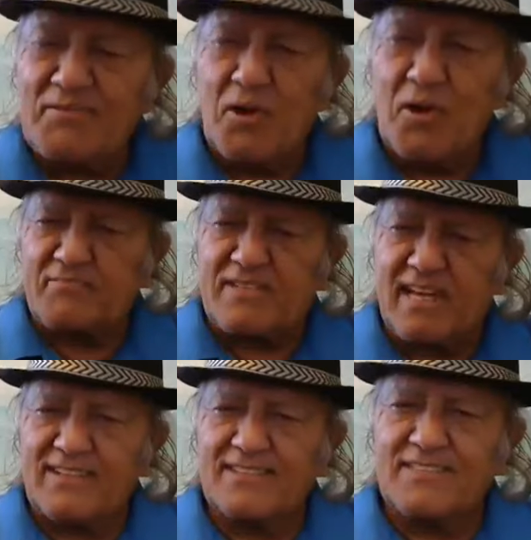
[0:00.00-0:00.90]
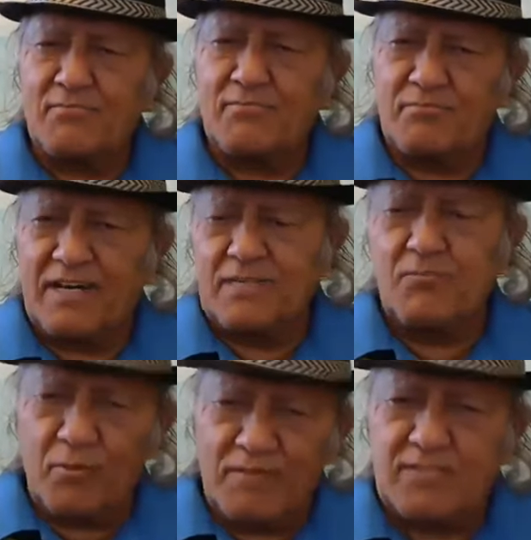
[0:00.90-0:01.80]
It's by the moment going
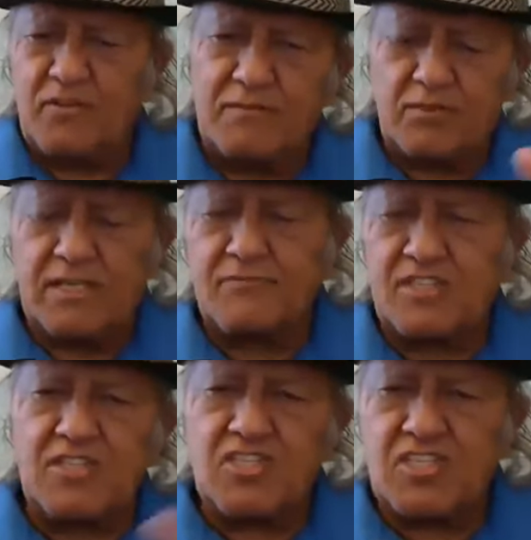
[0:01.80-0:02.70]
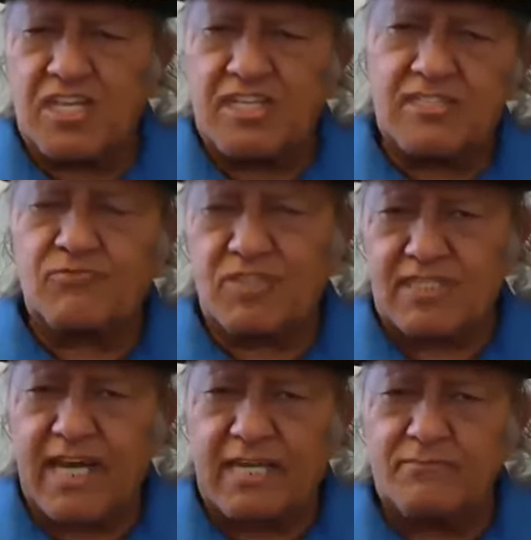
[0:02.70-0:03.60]
on, but slowly everything changes at the
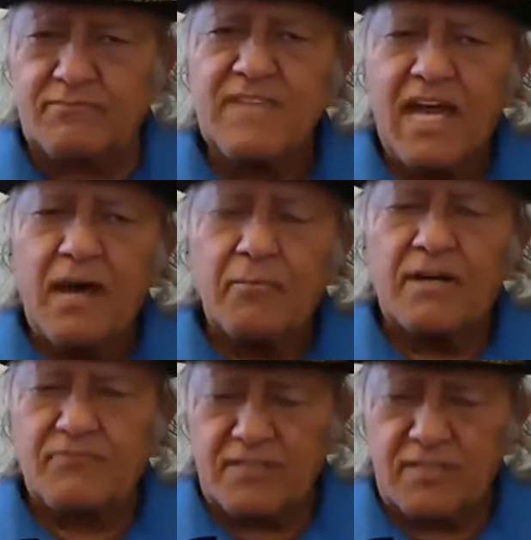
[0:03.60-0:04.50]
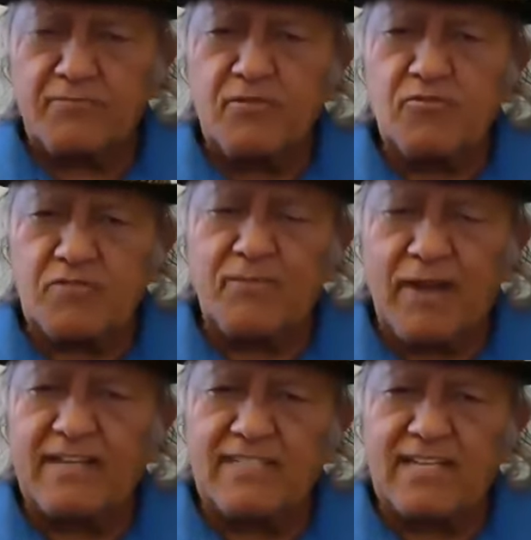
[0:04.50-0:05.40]
time. But for the future,
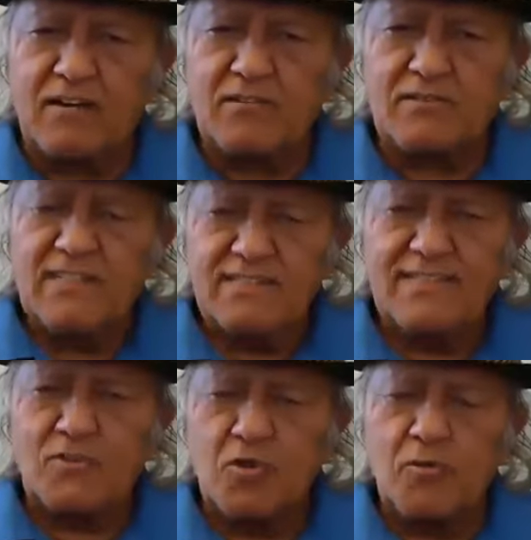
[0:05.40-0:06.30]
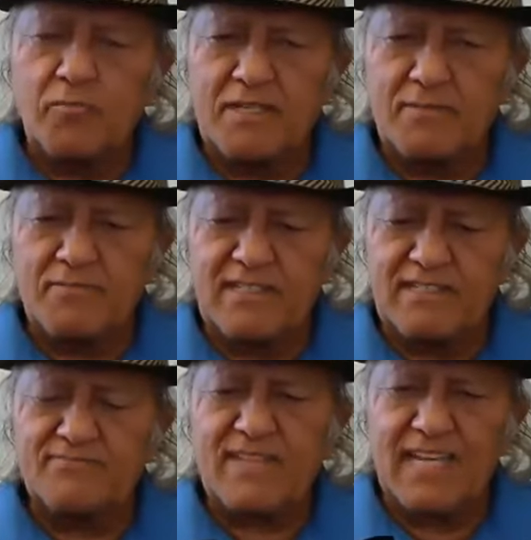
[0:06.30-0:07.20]
plan it out that open up a
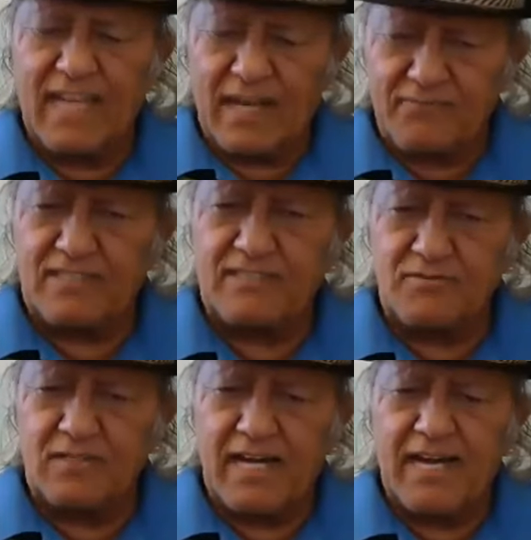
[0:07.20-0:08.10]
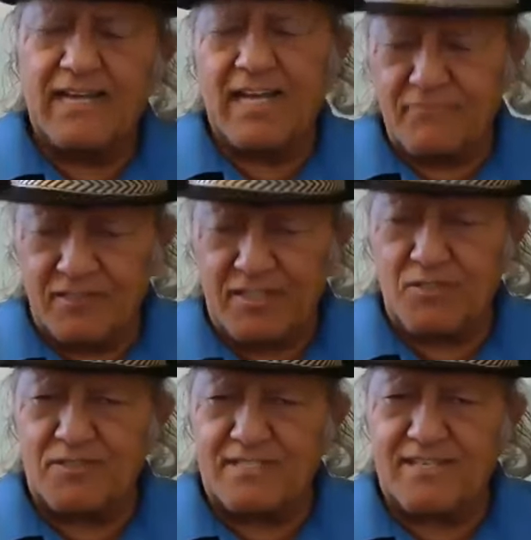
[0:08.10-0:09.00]
laughing
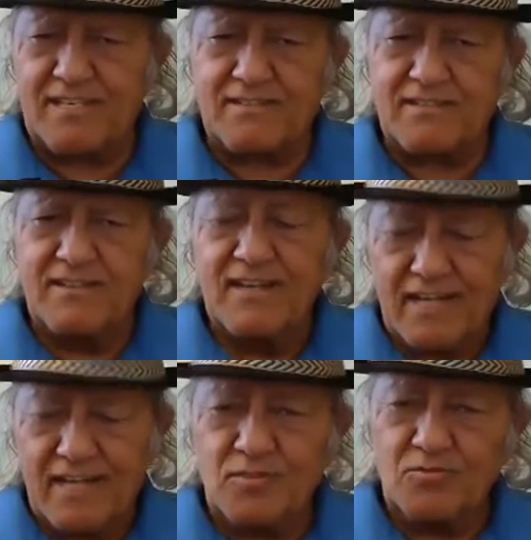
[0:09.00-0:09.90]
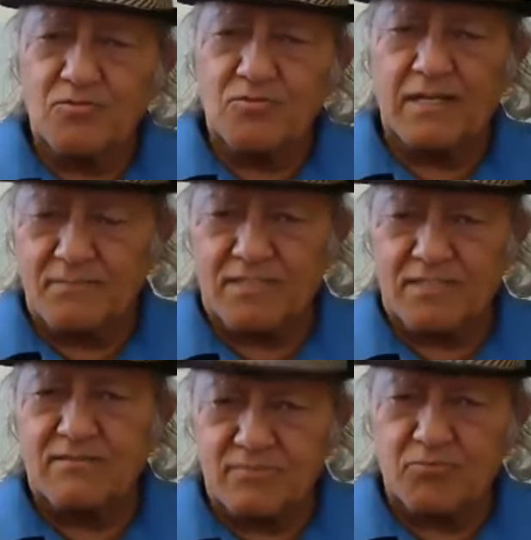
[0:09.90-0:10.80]
yoga center. And you and Amit
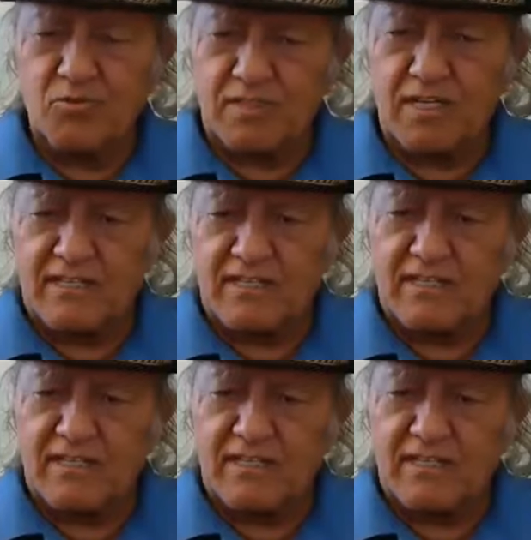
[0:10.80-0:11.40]
both are there.